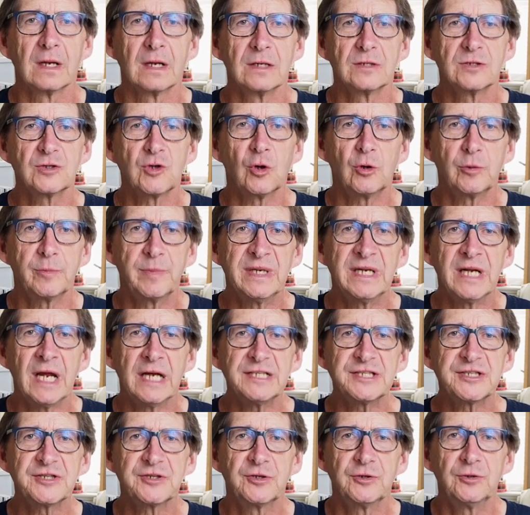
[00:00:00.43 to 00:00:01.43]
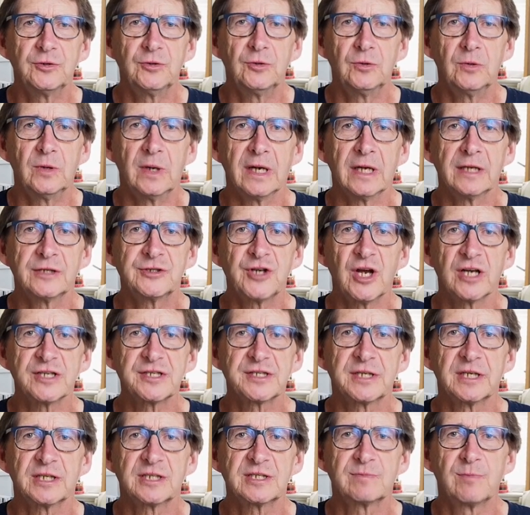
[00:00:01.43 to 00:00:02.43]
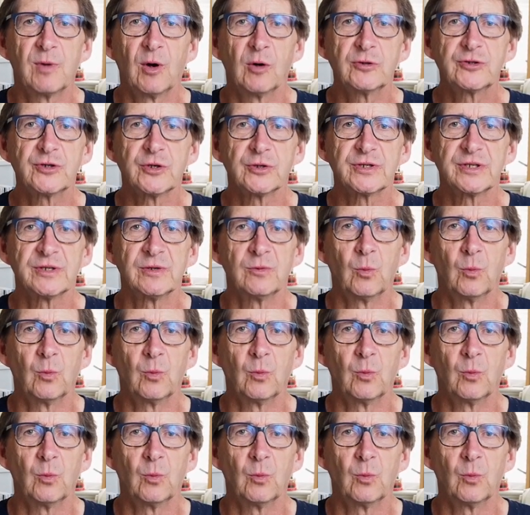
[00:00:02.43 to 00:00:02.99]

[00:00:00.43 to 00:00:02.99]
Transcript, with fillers: So it'd be nice to adjust exposures